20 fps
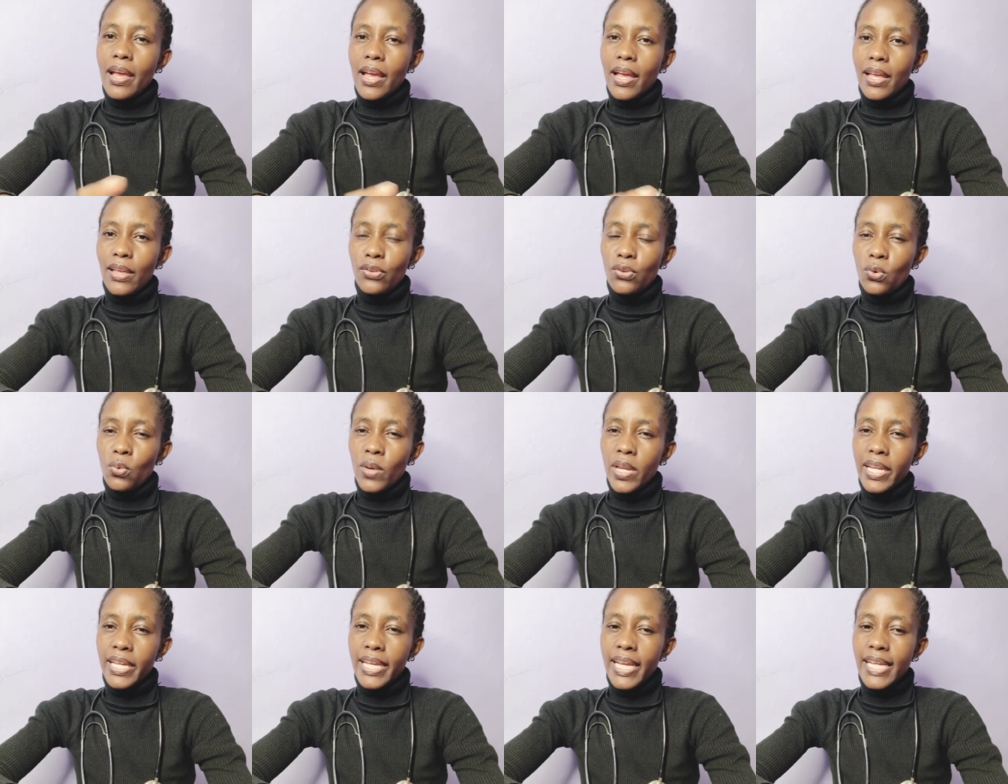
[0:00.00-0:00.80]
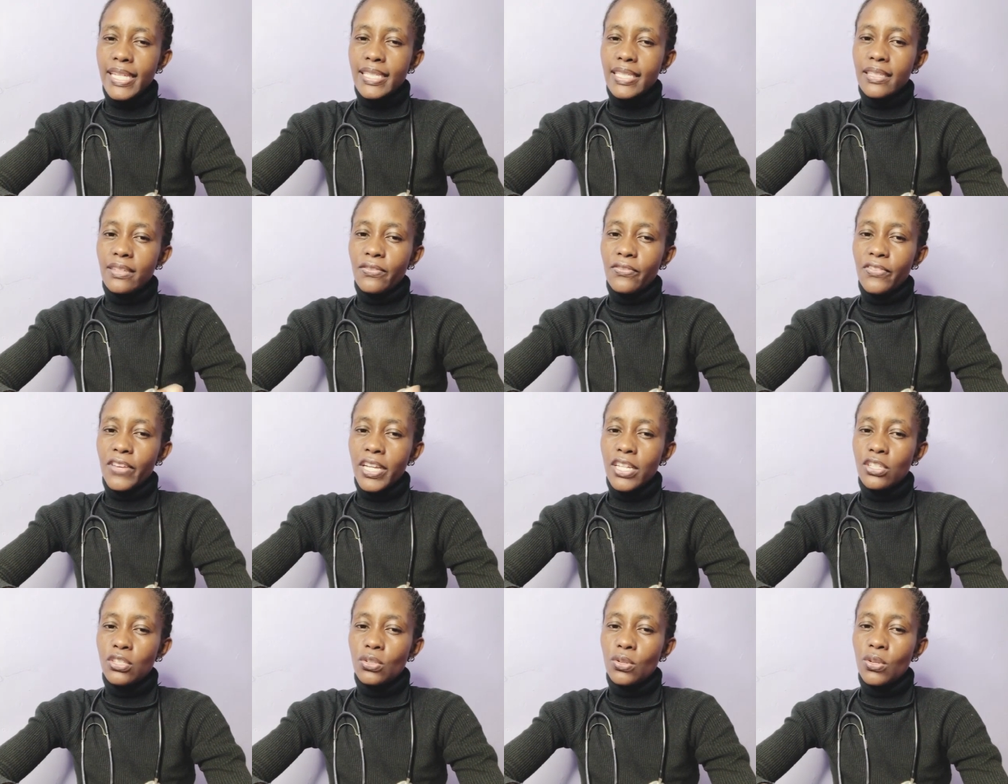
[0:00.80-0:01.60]
You will get
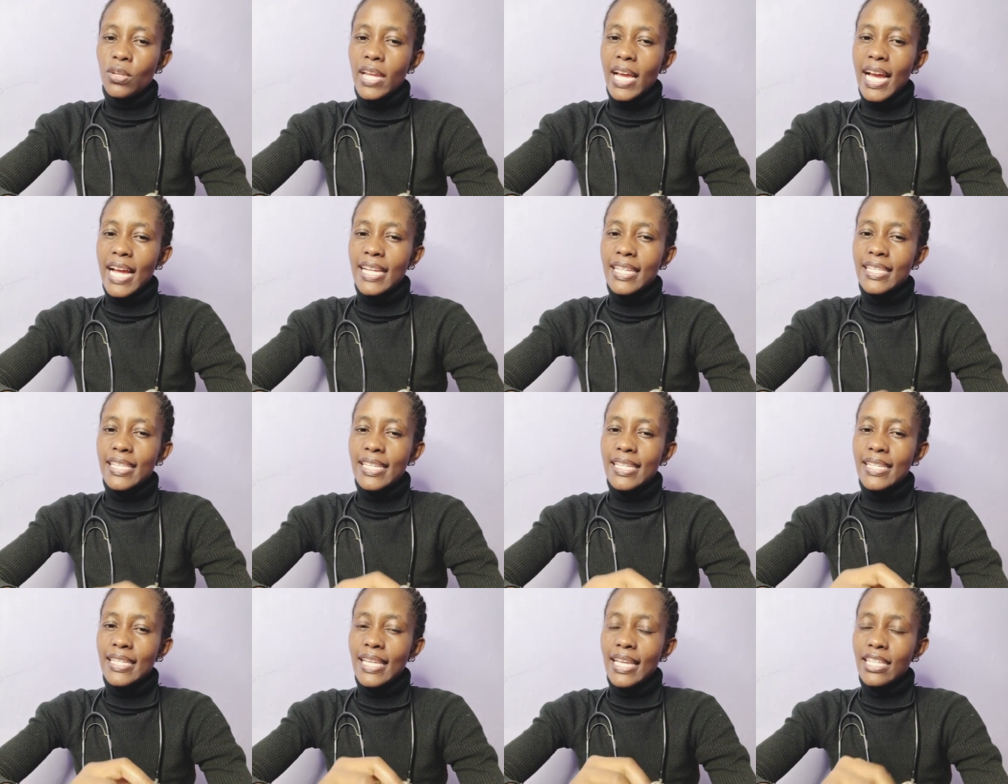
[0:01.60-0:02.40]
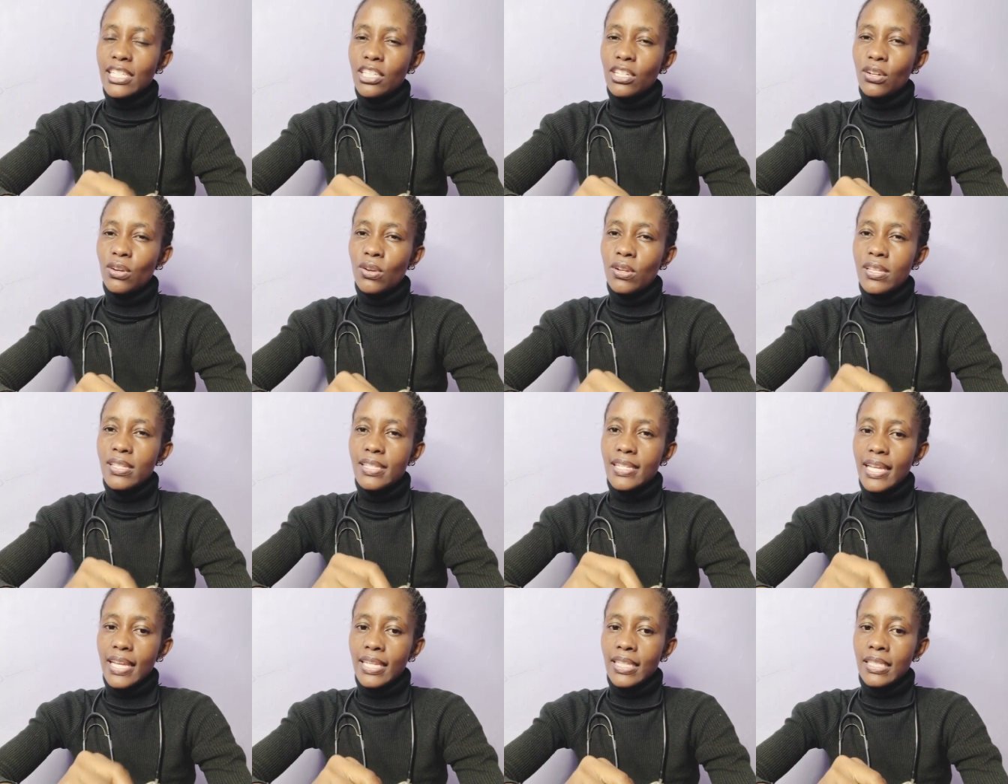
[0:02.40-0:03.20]
infection at the surgical
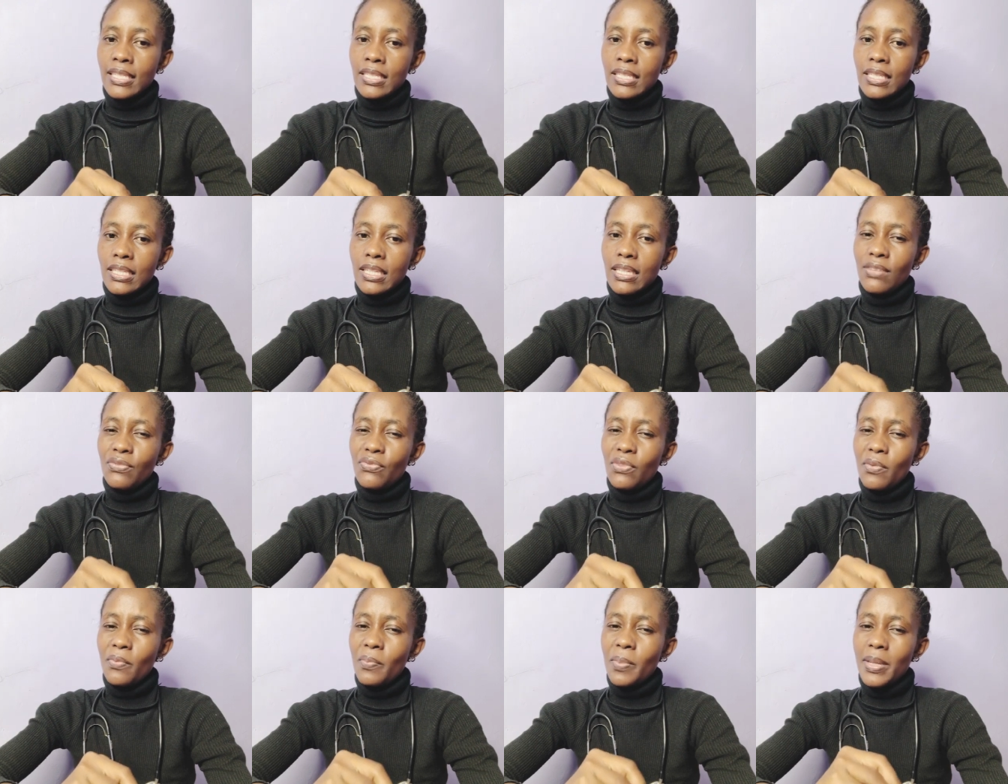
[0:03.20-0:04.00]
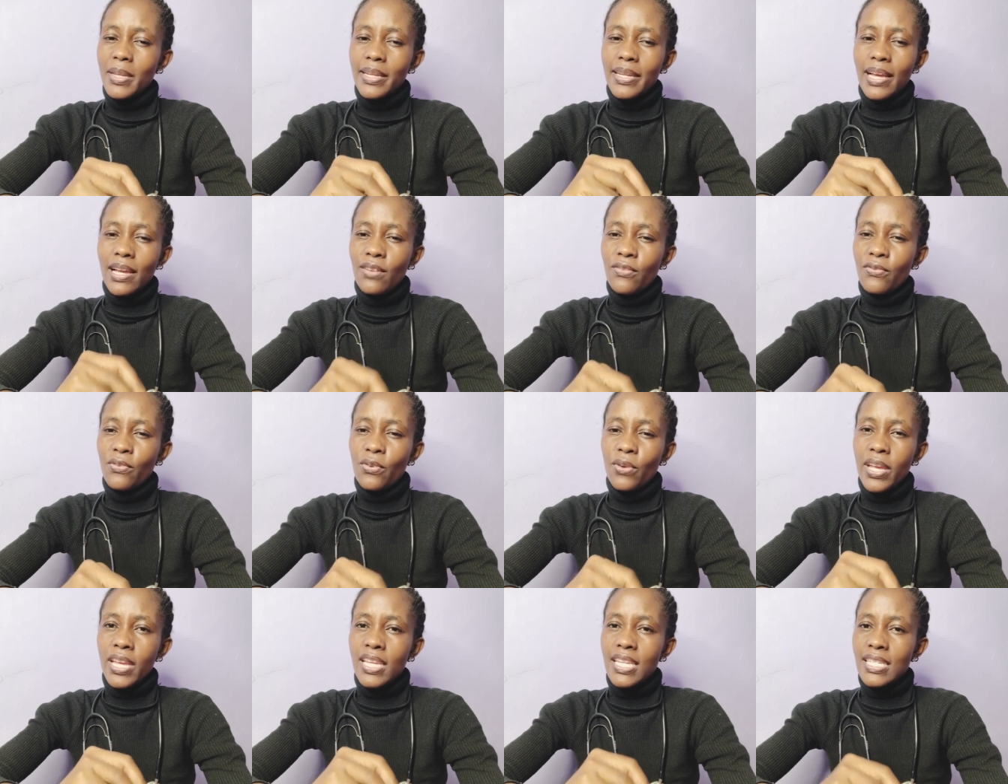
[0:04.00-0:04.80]
site. If you've been done for
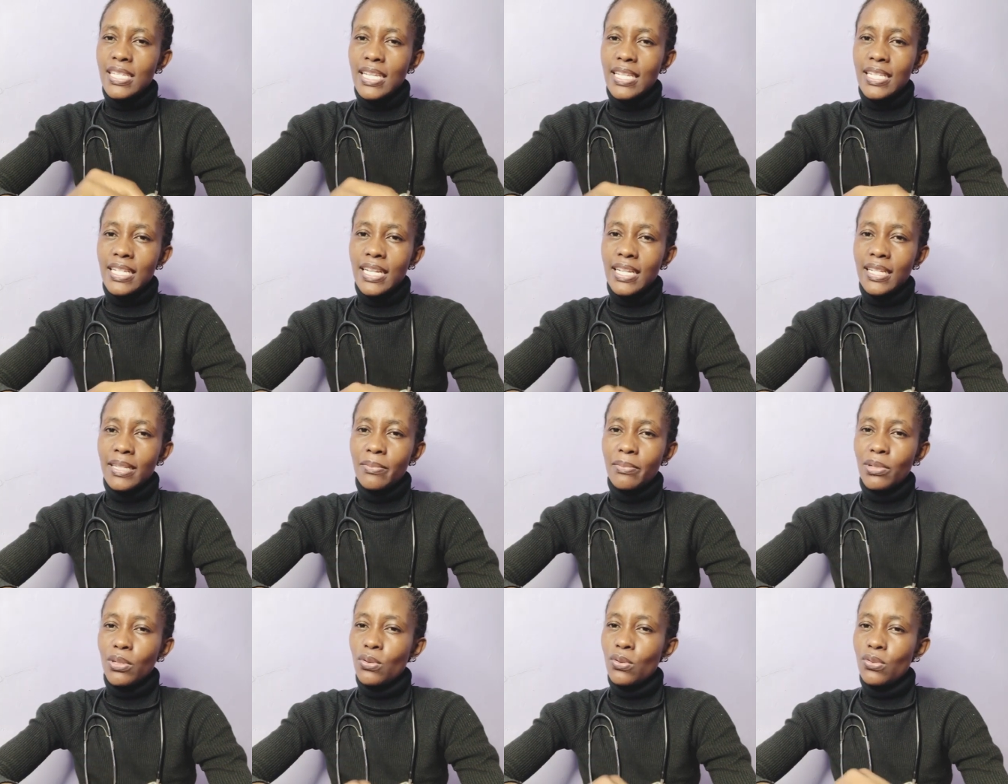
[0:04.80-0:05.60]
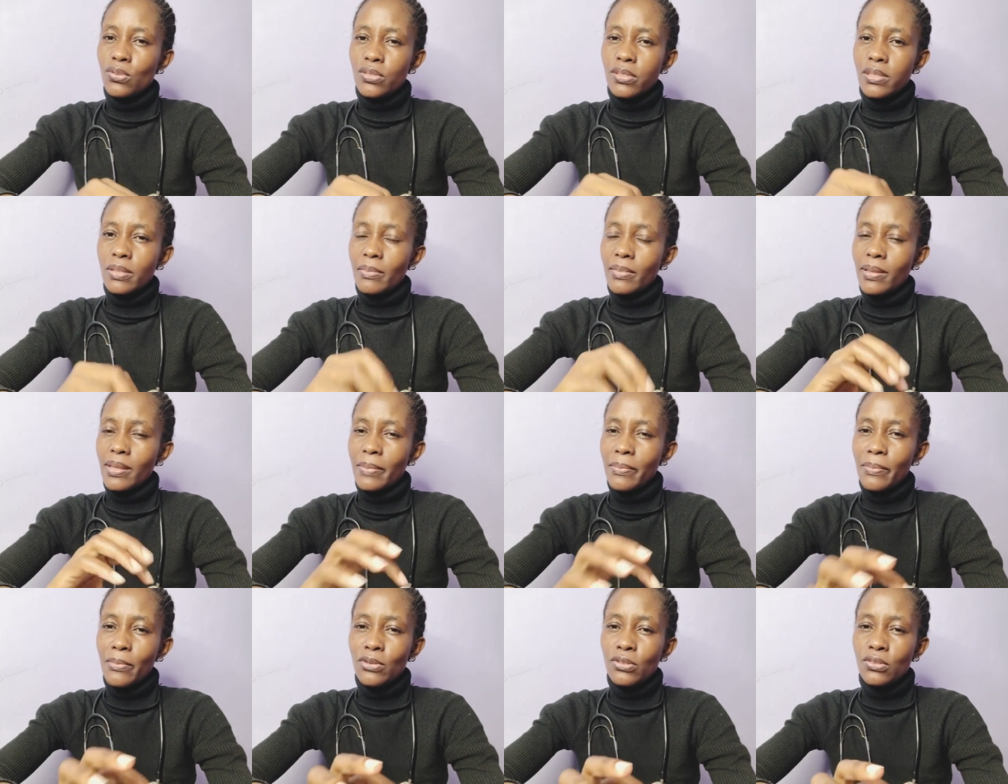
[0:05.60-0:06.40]
any surgery, because
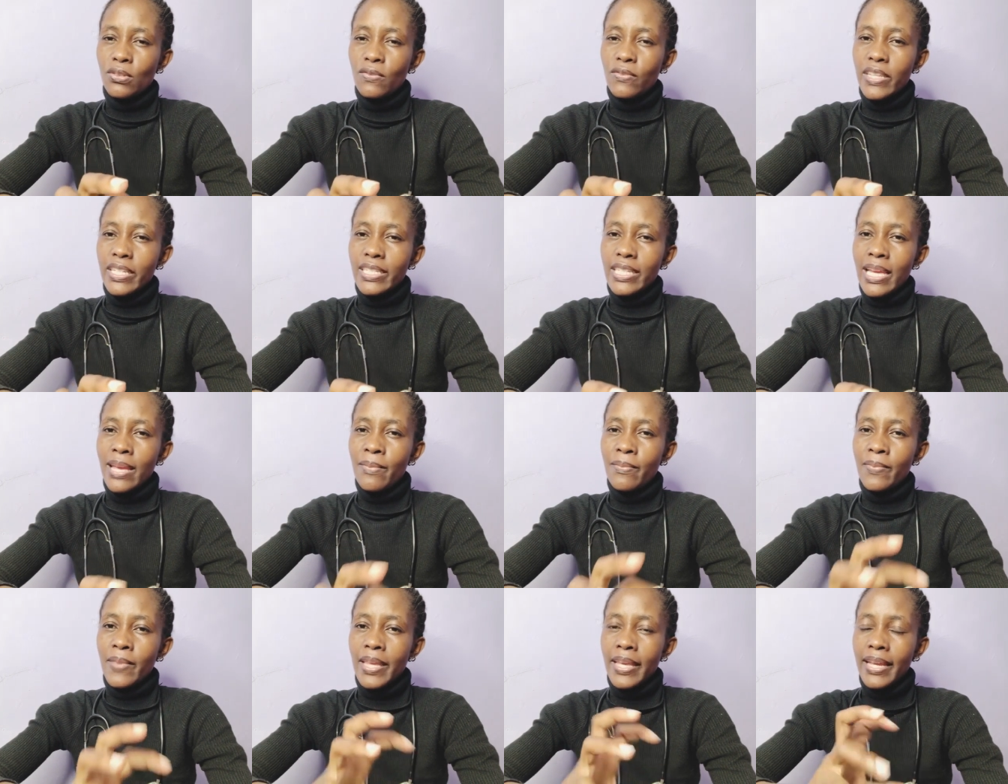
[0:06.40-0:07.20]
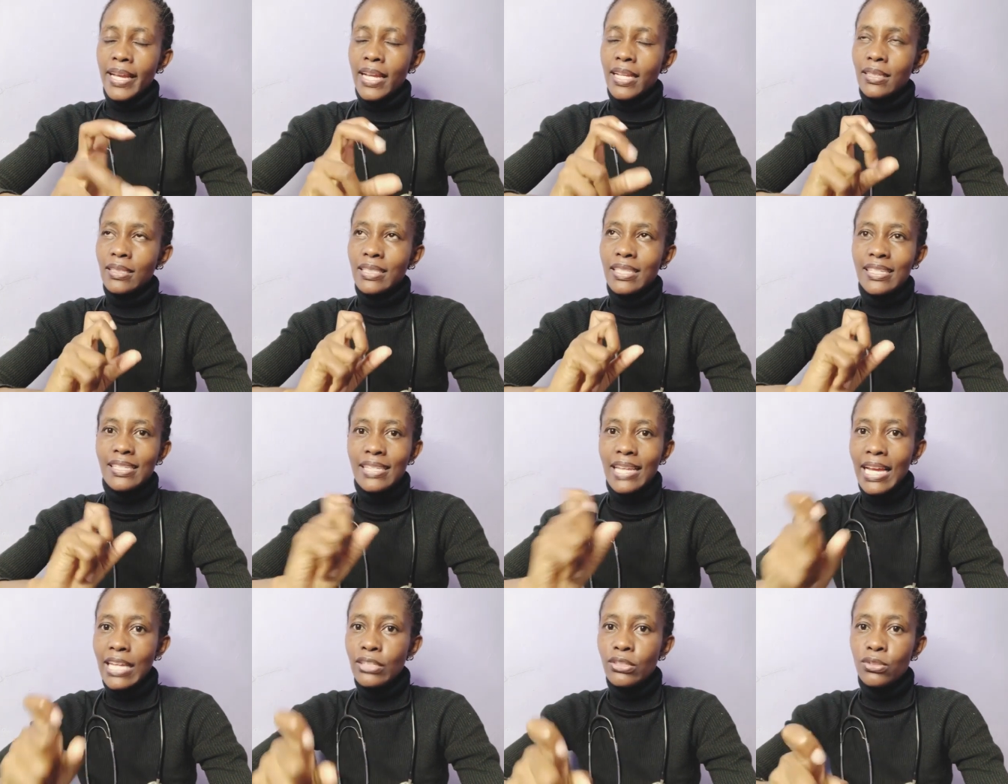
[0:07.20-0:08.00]
most of the time they can
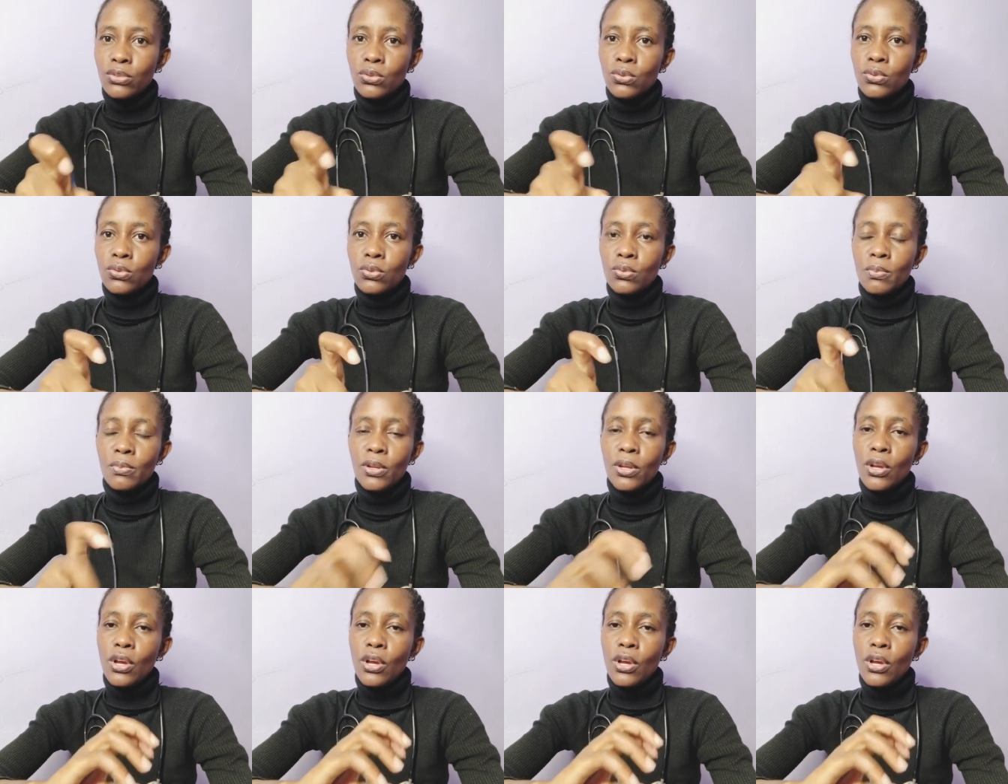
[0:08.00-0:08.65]
decide to do